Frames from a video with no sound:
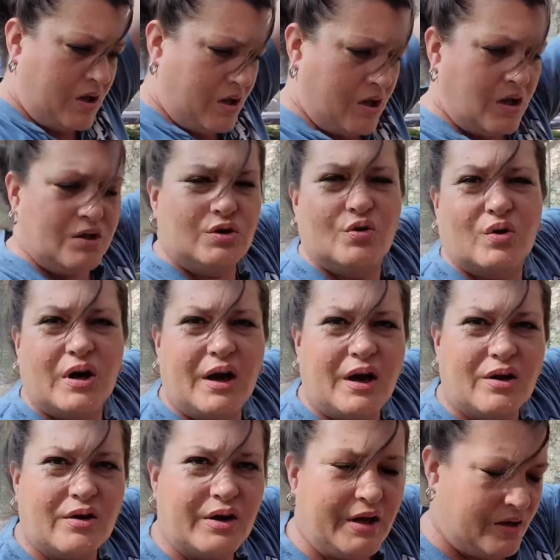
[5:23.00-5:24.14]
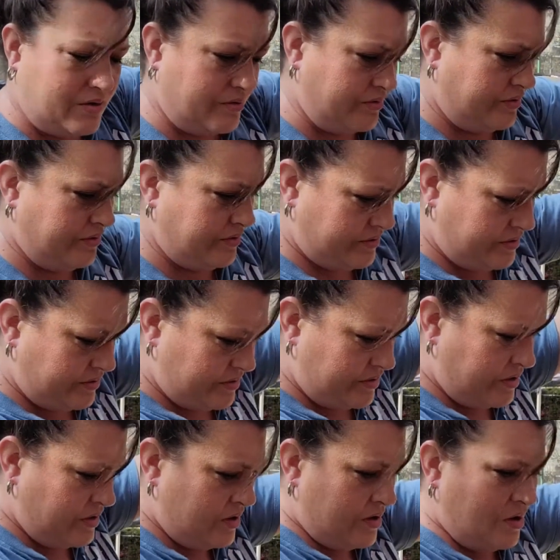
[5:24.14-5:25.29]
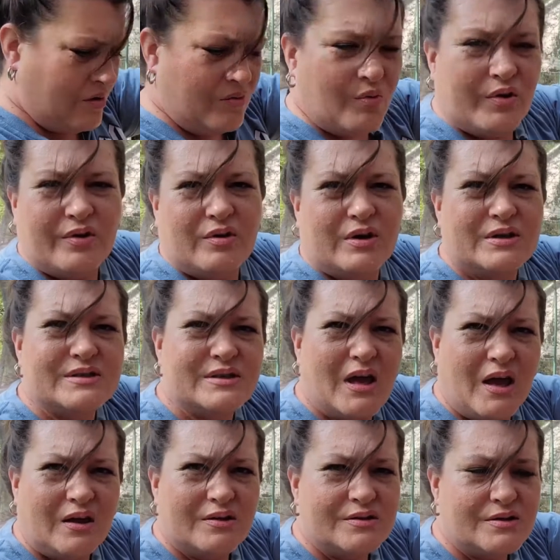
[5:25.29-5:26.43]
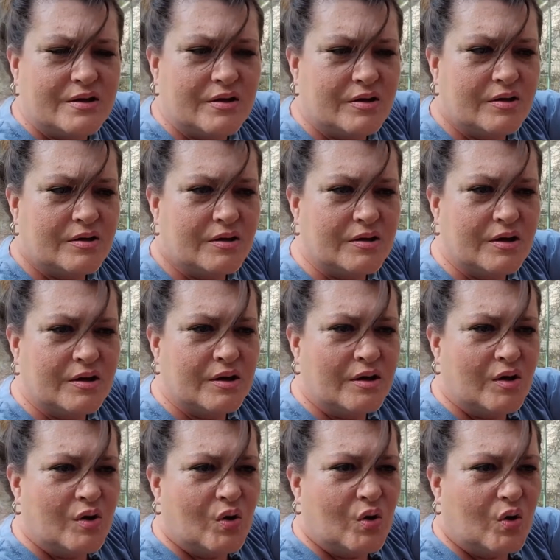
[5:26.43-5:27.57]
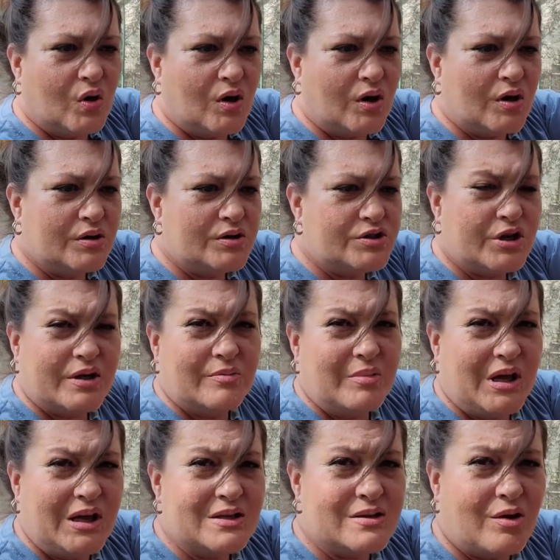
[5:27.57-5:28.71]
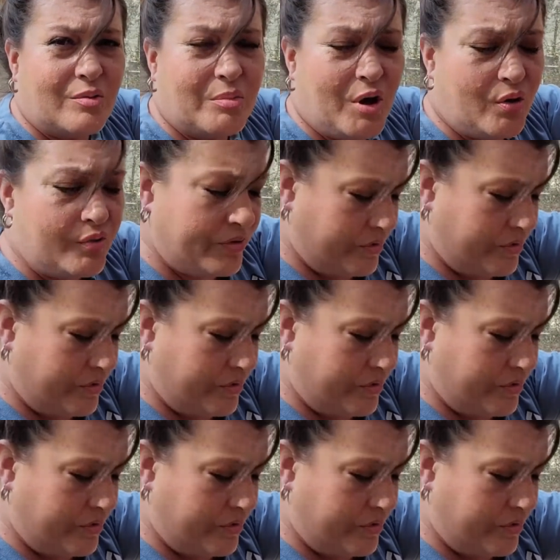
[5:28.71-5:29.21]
in your area, whether it's eggs or chicken meat or both.